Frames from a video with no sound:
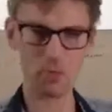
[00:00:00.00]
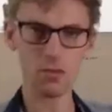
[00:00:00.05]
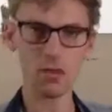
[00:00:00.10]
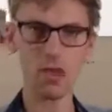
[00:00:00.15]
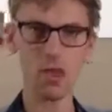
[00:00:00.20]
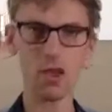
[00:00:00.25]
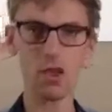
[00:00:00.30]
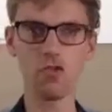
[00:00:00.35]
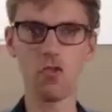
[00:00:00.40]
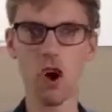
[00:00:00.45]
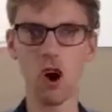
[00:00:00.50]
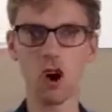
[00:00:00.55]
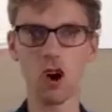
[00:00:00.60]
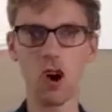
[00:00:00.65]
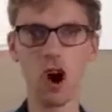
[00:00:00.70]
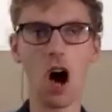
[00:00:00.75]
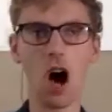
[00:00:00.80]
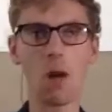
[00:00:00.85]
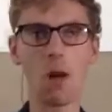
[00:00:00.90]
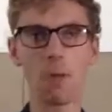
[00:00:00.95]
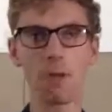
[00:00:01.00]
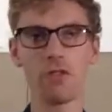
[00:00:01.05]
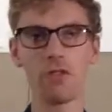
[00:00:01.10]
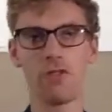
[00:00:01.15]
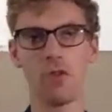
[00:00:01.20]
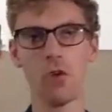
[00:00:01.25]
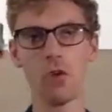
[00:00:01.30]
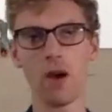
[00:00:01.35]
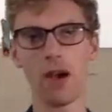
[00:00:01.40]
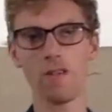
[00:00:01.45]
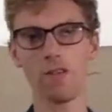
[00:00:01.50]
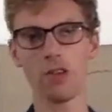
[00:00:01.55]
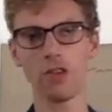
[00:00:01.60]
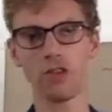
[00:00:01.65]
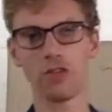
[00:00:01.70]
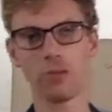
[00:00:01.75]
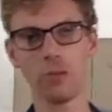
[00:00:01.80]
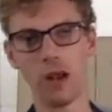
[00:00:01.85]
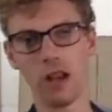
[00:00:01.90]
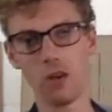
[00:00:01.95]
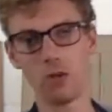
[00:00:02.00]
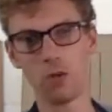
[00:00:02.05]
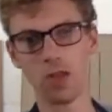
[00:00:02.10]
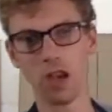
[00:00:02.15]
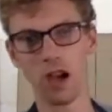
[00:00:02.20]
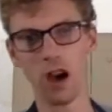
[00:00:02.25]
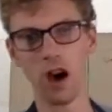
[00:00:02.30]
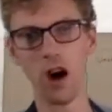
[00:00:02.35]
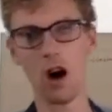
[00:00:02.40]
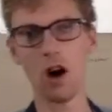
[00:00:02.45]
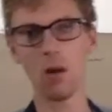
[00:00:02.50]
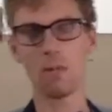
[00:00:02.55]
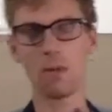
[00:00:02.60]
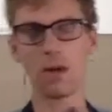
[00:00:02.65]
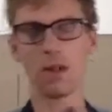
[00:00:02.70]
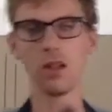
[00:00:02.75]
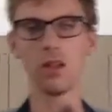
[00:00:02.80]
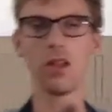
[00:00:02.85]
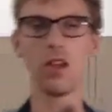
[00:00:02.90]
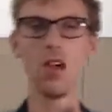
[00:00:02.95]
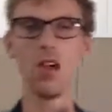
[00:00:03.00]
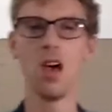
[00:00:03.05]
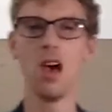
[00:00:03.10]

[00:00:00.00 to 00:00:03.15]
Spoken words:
you've got a carbon fork. Everyone's familiar with a carbon.